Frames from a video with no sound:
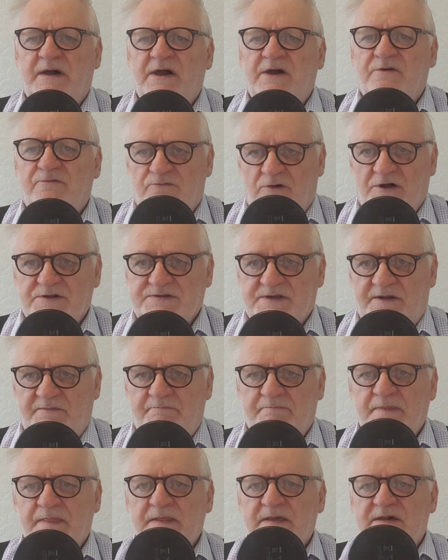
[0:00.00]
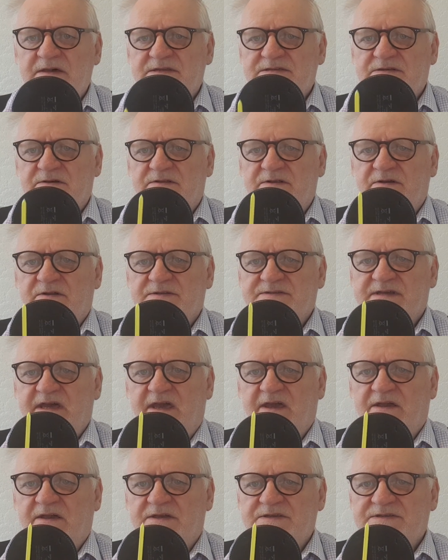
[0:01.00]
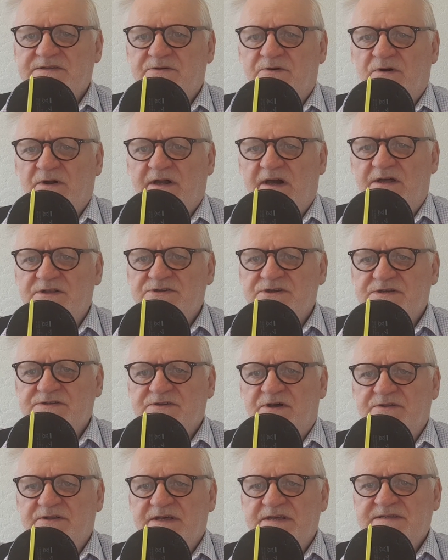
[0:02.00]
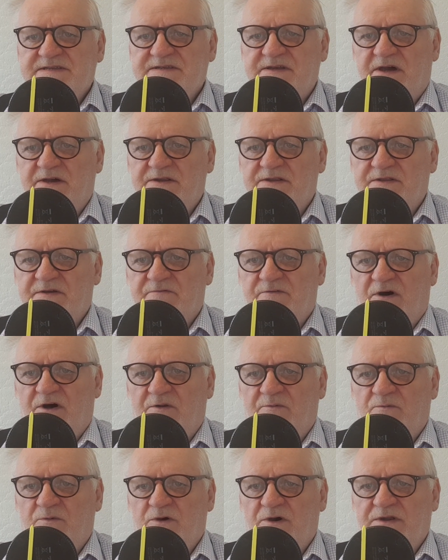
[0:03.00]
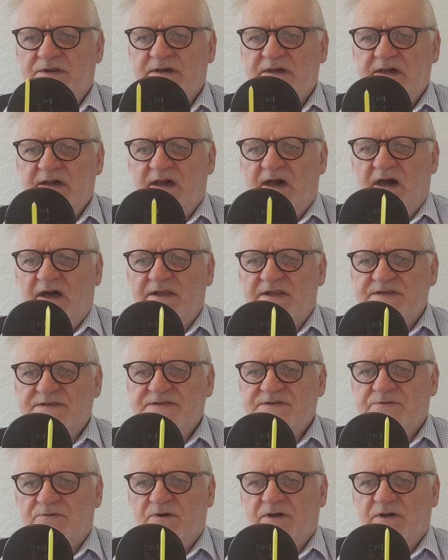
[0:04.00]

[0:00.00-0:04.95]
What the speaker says: rotten. So they'll take a saw cut just on this side of the rotten wood and a saw